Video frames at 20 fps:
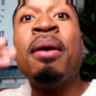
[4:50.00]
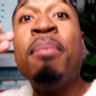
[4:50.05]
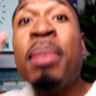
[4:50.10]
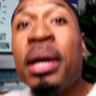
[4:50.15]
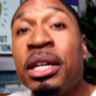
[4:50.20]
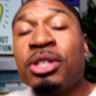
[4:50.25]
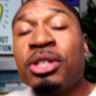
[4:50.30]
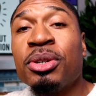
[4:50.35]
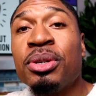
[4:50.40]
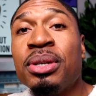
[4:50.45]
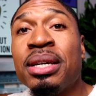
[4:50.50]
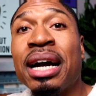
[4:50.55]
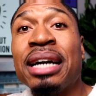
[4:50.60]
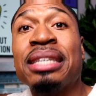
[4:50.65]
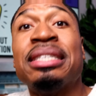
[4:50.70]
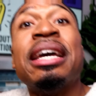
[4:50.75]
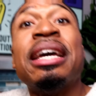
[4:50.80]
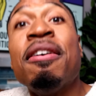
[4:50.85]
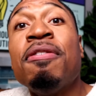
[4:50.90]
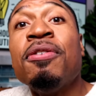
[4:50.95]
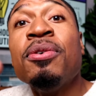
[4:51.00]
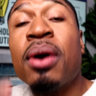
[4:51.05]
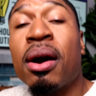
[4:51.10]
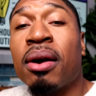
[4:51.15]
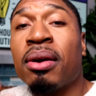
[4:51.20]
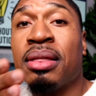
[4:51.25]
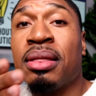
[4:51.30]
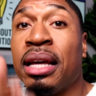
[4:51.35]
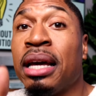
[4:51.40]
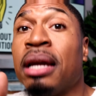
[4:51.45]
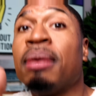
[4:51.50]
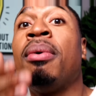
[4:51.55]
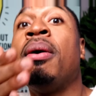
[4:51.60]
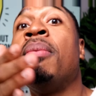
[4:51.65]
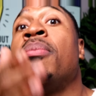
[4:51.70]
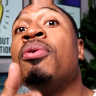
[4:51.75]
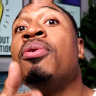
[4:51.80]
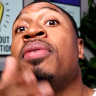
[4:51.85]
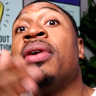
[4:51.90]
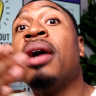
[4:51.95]
make sure you guys, if you are thinking
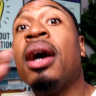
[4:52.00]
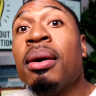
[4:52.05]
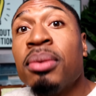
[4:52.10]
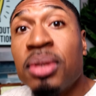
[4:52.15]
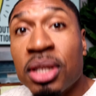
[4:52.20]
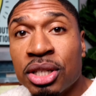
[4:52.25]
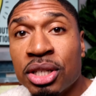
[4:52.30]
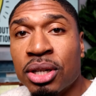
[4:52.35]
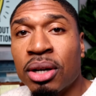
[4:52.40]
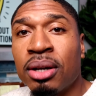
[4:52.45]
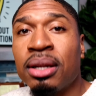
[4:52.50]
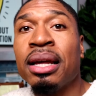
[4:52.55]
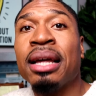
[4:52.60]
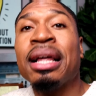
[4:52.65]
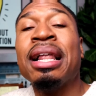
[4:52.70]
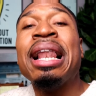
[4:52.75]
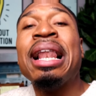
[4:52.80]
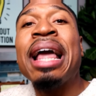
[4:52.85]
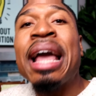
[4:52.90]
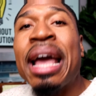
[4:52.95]
about moving up to Charlotte,